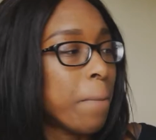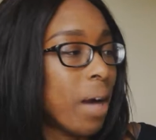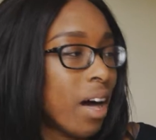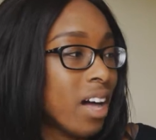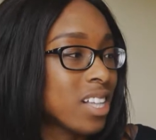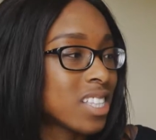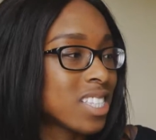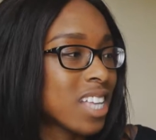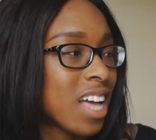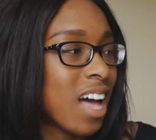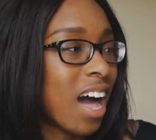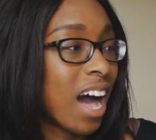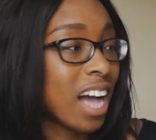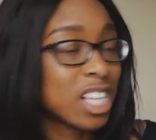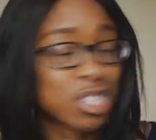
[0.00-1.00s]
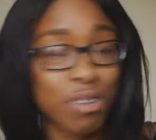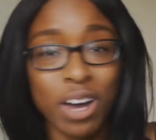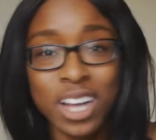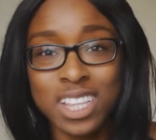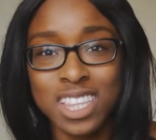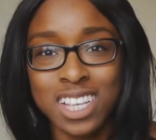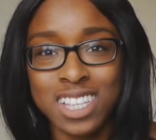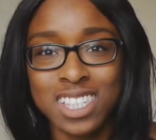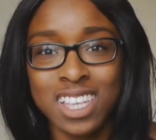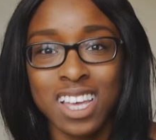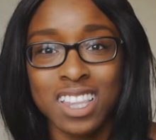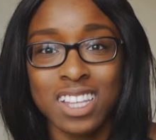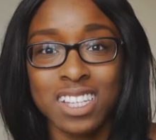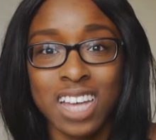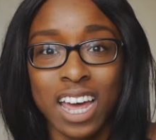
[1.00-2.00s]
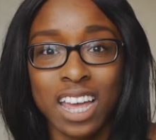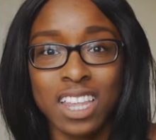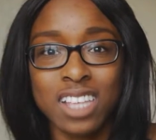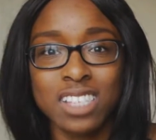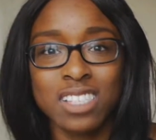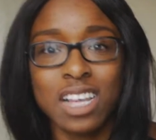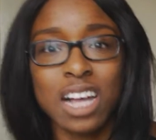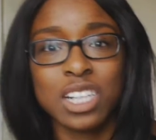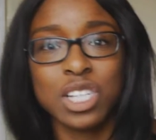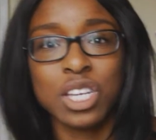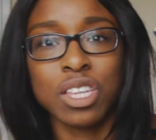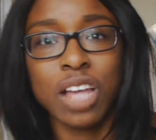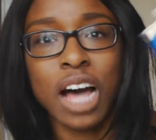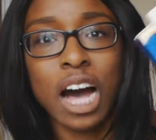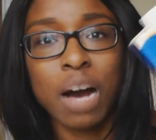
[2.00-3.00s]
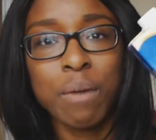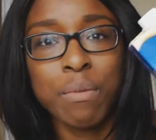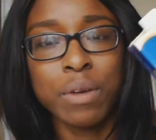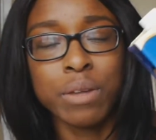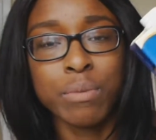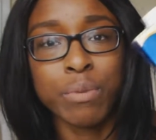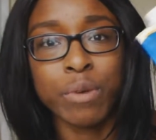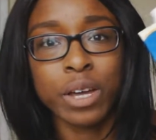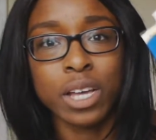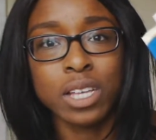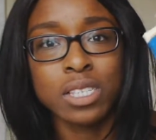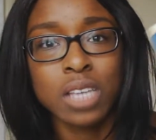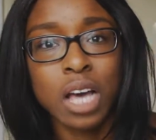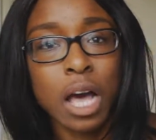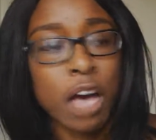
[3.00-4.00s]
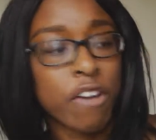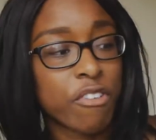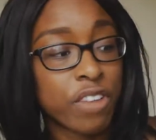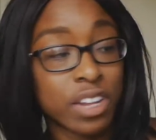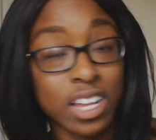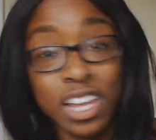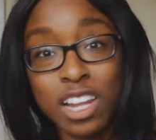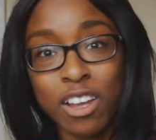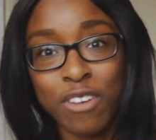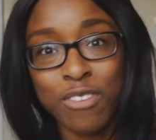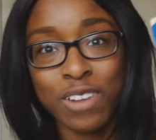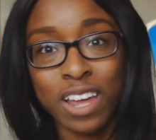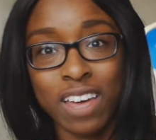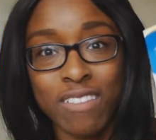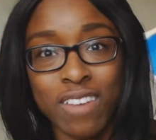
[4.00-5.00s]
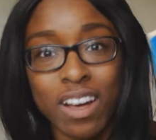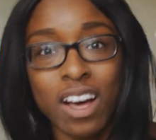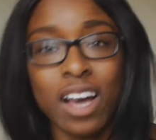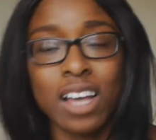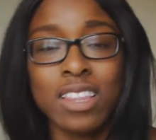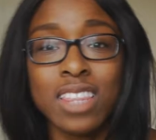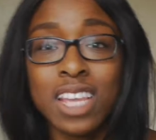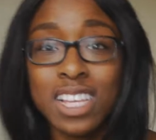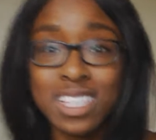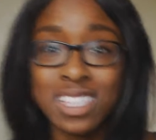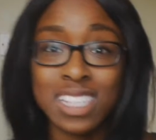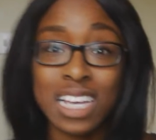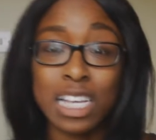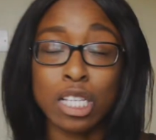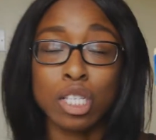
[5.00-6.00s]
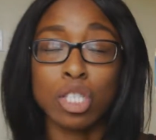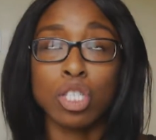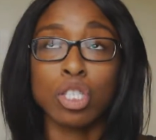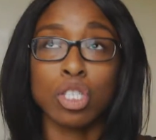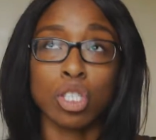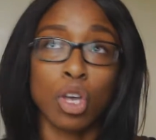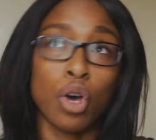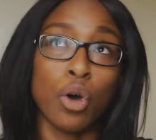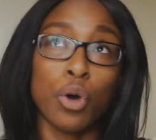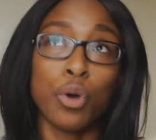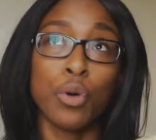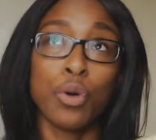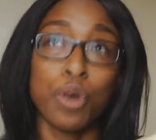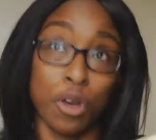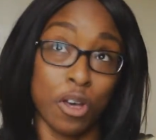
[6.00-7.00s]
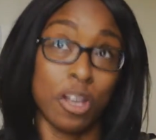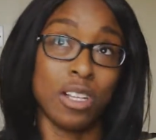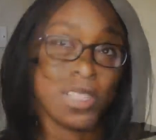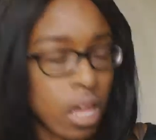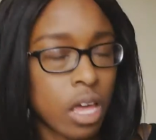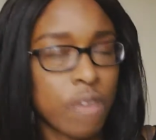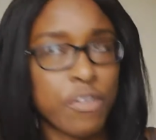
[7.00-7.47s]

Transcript: but I tried this the other day. This is actually the Almond Breeze vanilla flavour. This is so good.